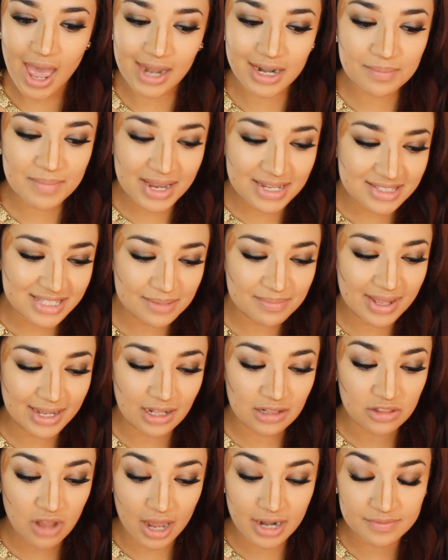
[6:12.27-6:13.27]
And it may seem
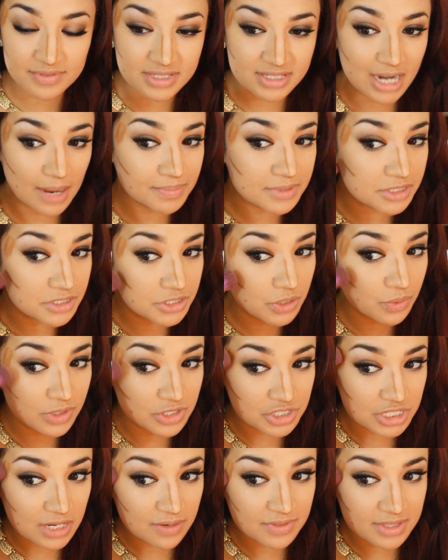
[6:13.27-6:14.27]
like a lot of steps to
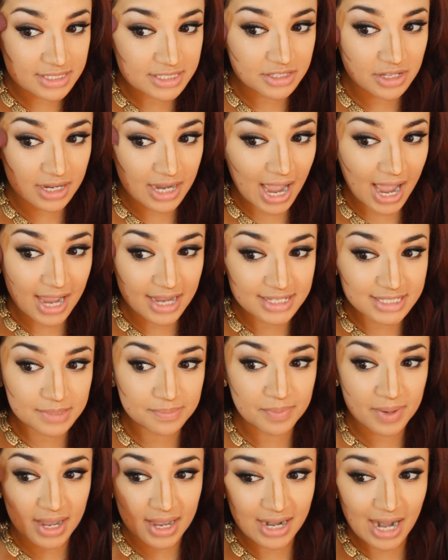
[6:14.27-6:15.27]
achieve this look,
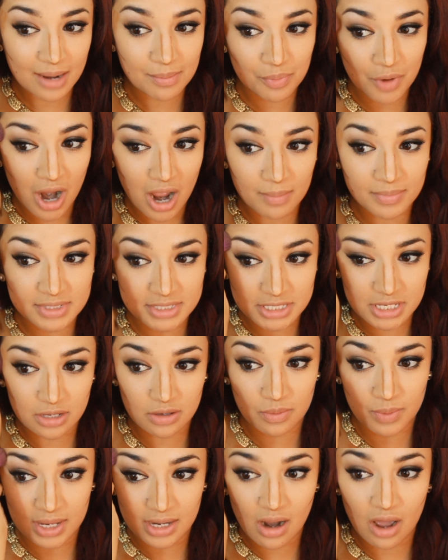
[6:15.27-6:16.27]
guys, but I promise
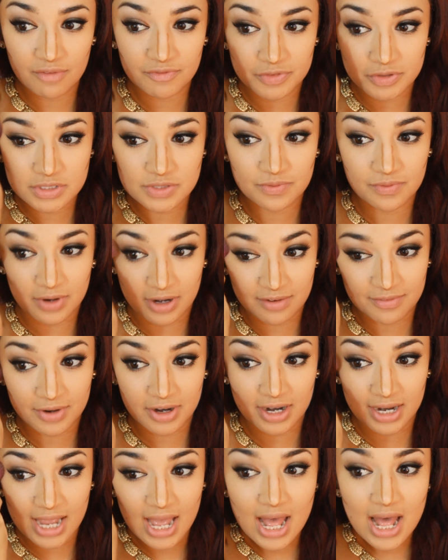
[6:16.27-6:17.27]
you it all feels very,
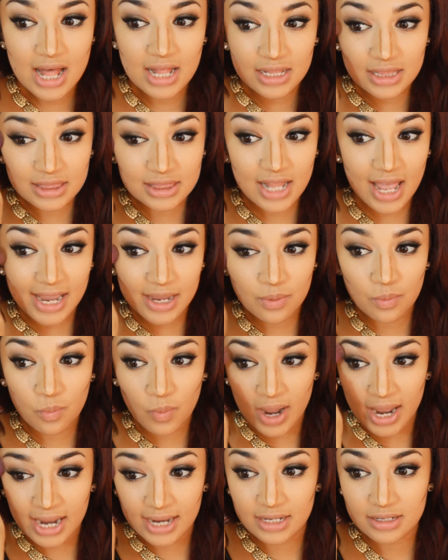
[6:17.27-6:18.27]
very
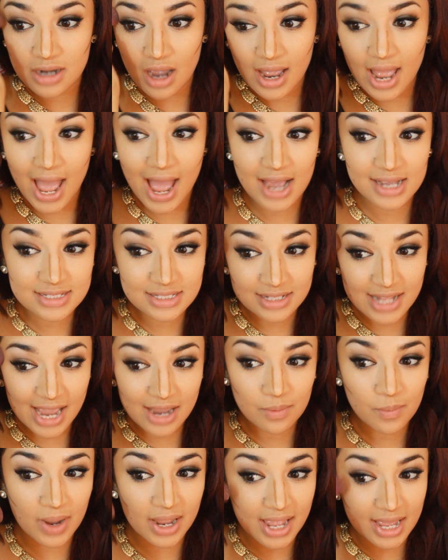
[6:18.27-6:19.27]
lightweight. Not as
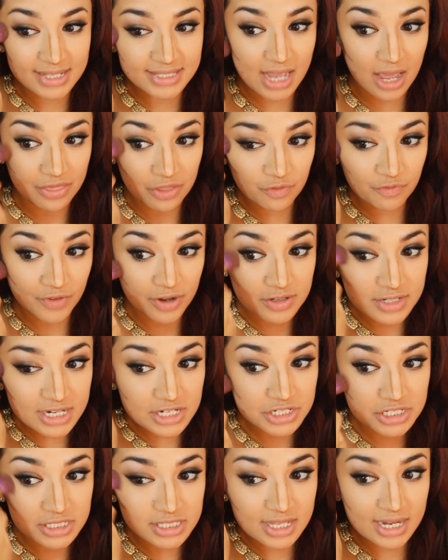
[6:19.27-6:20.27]
lightweight as other
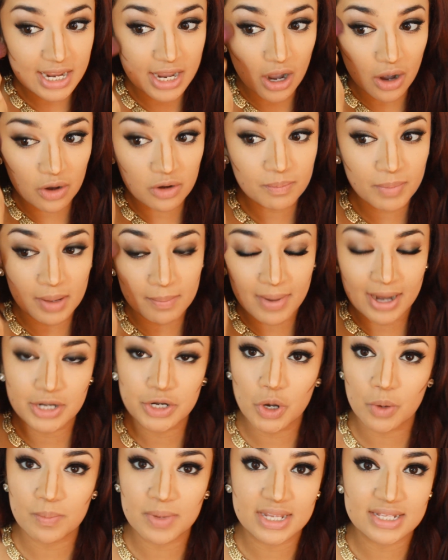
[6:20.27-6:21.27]
foundations that I own, but by
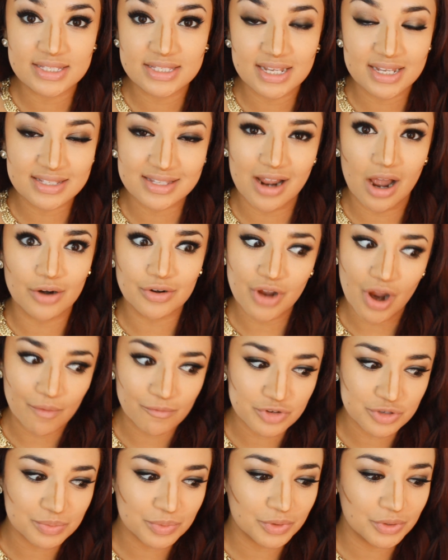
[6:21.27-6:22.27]
no means is it
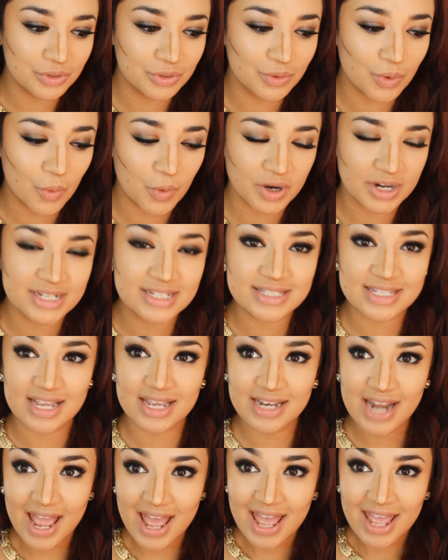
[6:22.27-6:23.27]
uncomfortable or is
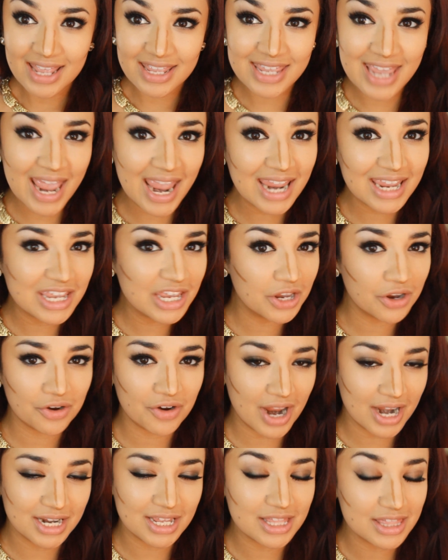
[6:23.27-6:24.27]
it
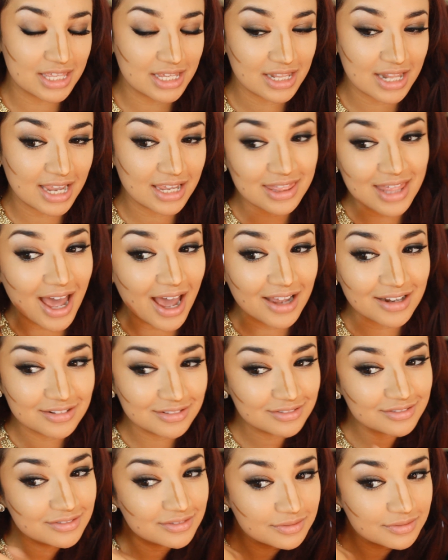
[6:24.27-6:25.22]
cakey or anything like that.